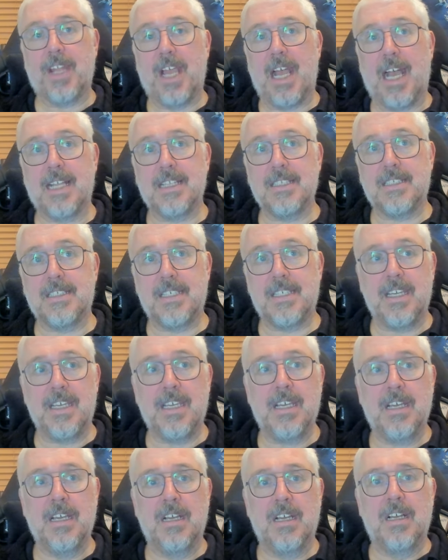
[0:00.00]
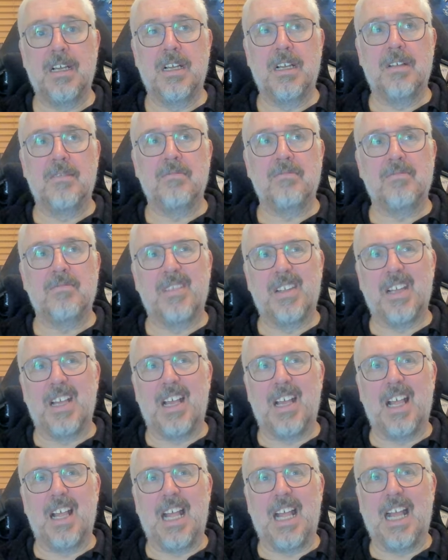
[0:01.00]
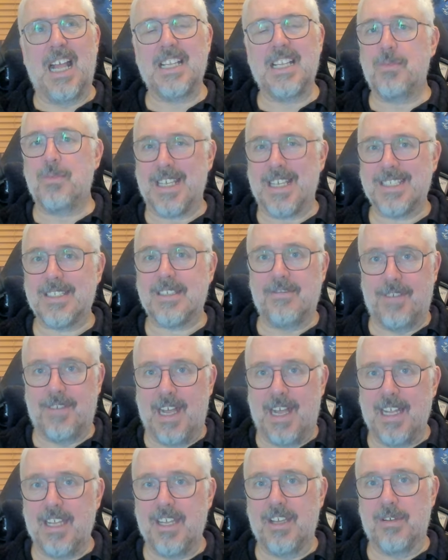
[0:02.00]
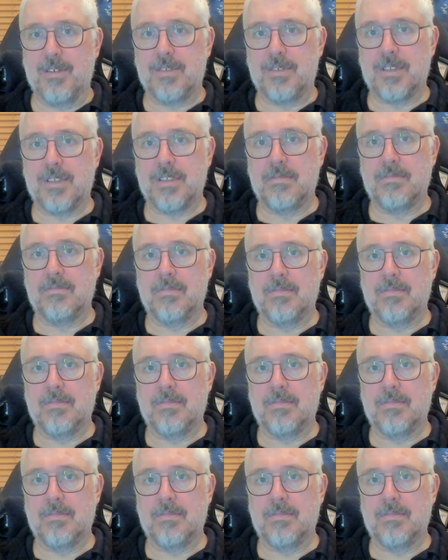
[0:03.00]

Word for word: anti-Western values,